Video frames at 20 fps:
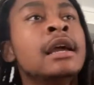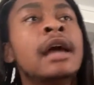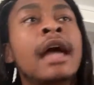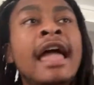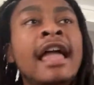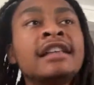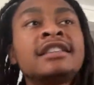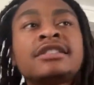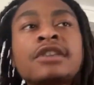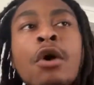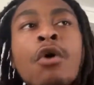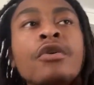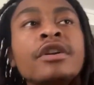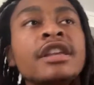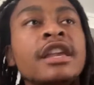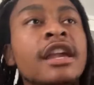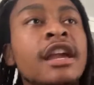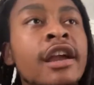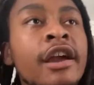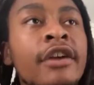and so
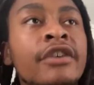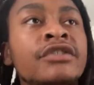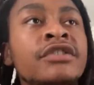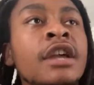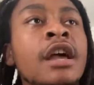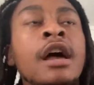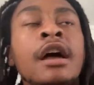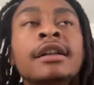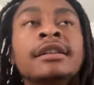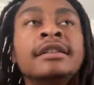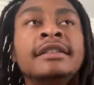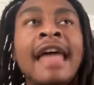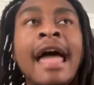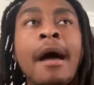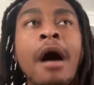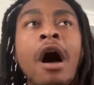years that